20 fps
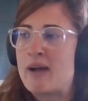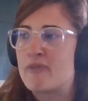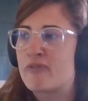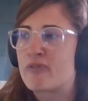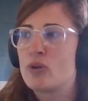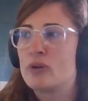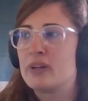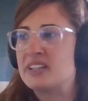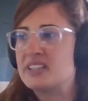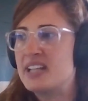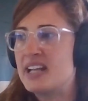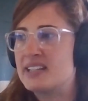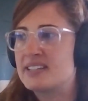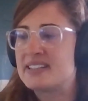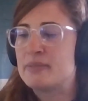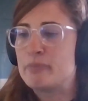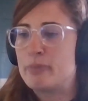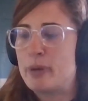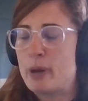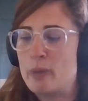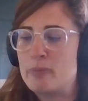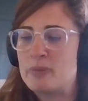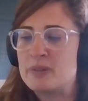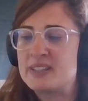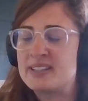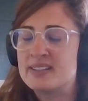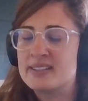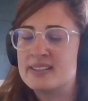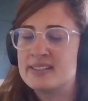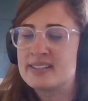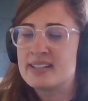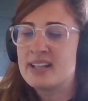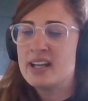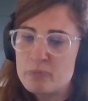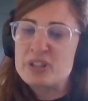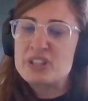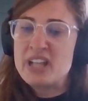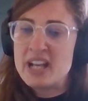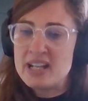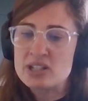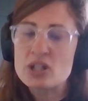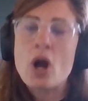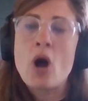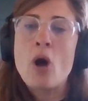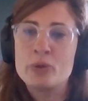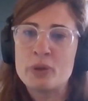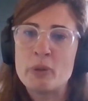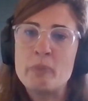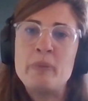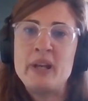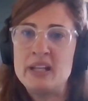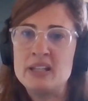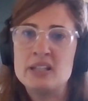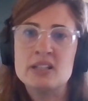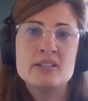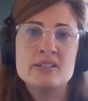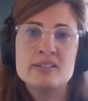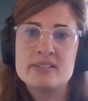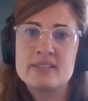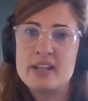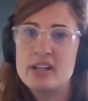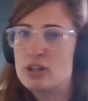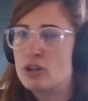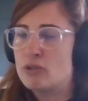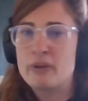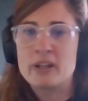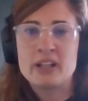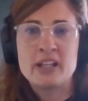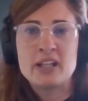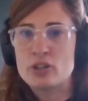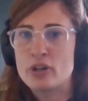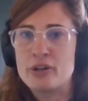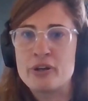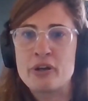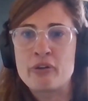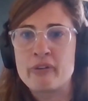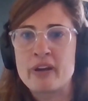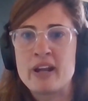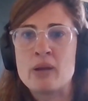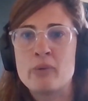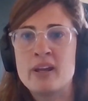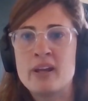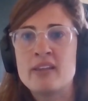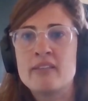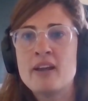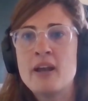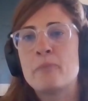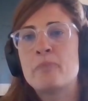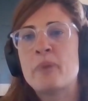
for all intents and purposes, pretend to hold opinions that you really don't agree with.